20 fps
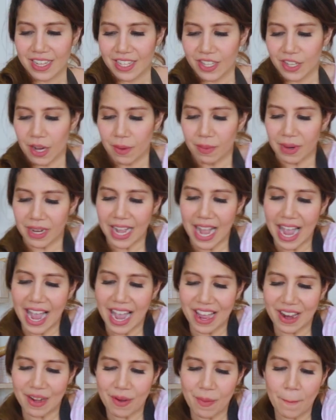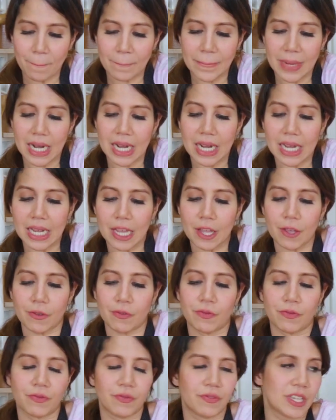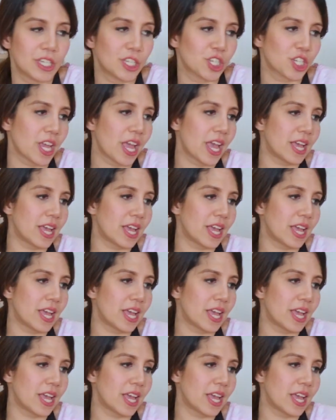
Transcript: So now I'm going to add my fish